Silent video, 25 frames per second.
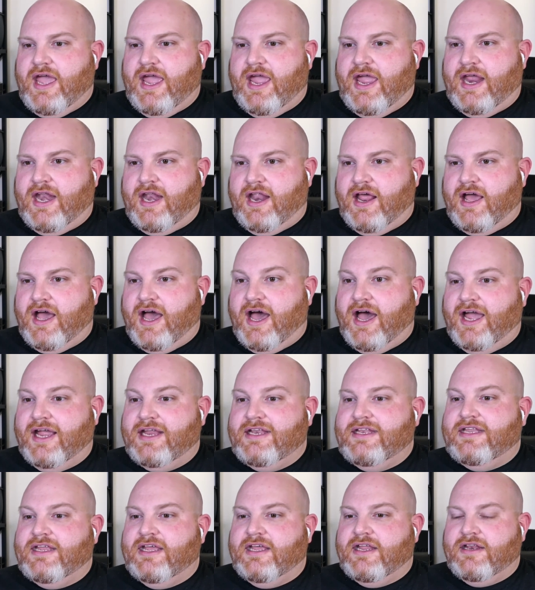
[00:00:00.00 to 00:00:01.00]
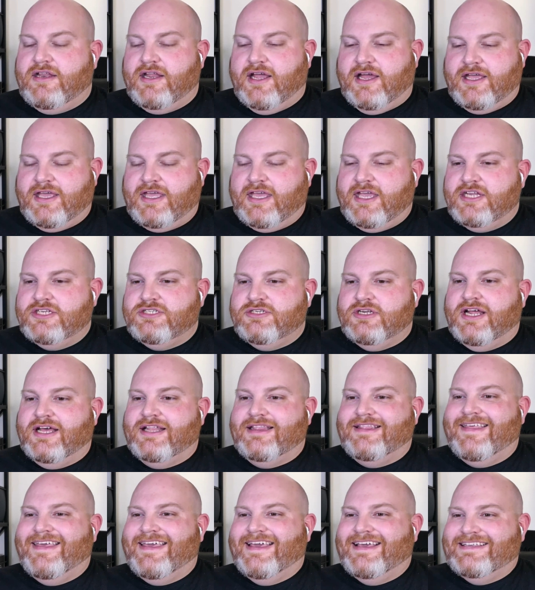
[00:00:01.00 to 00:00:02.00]
And I did, I kid you
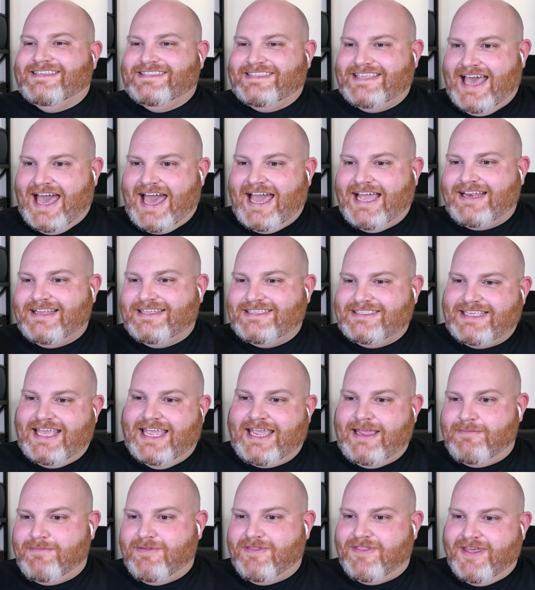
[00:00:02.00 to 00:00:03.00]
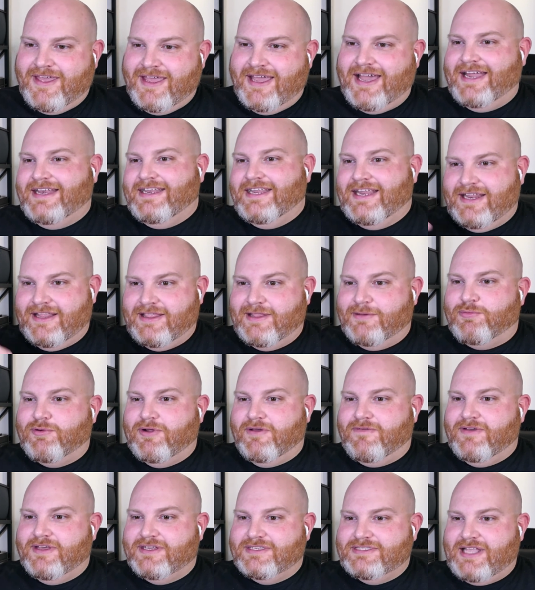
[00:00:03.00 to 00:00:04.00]
not, the exact same thing I did in the
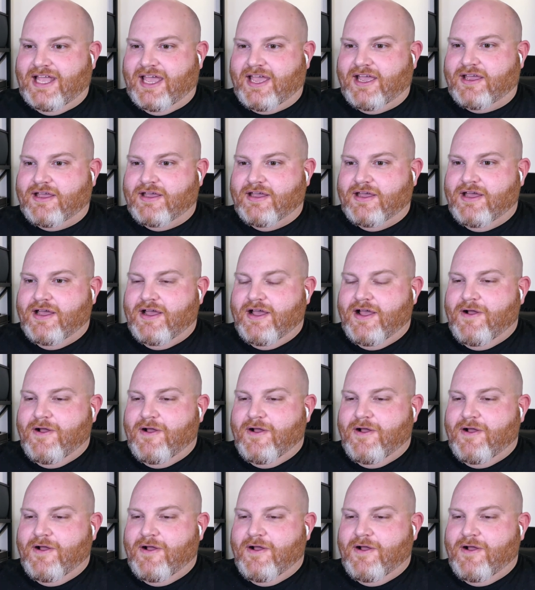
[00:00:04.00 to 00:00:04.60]
previous take,